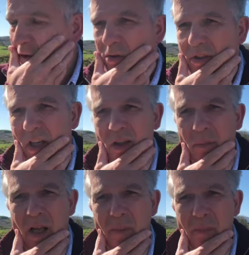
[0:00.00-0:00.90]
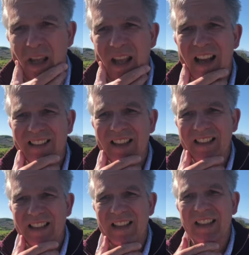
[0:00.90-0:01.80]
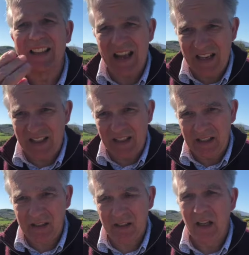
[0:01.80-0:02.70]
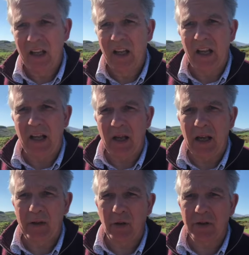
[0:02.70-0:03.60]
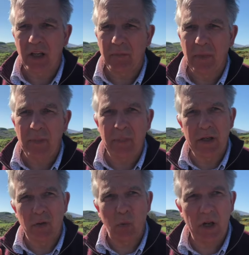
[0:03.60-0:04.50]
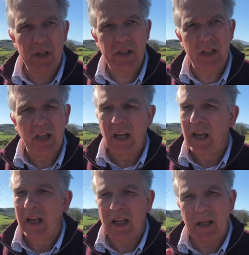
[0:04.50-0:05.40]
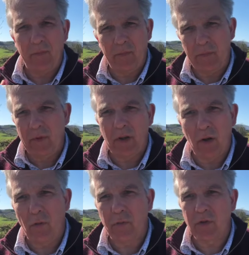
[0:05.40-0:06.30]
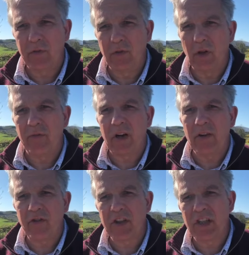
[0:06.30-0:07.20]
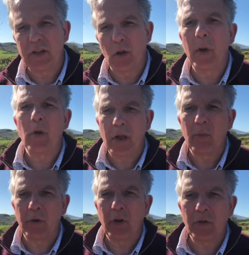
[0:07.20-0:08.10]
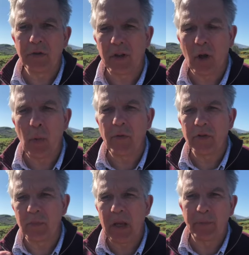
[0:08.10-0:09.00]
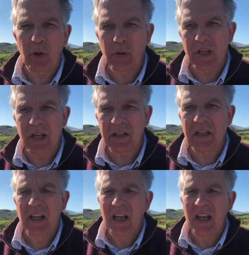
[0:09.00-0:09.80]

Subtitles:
contacting my MP has actually delayed things. I contacted my MP twice. Office, you know, very efficiently told me, oh yeah, we're in contact, the Home Office is being processed.